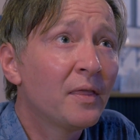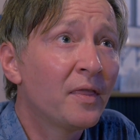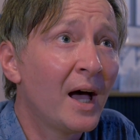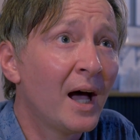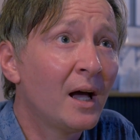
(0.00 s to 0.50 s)

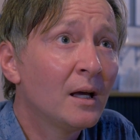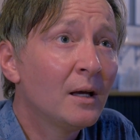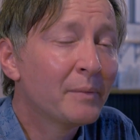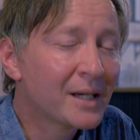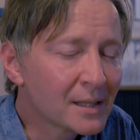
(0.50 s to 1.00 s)
that
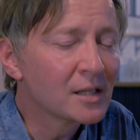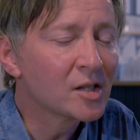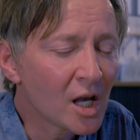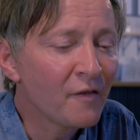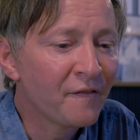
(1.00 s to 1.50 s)
because they're
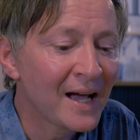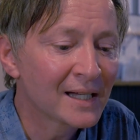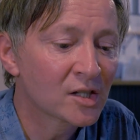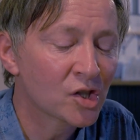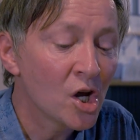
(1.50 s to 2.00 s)
so
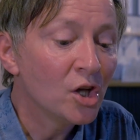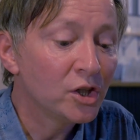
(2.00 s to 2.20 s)
fast,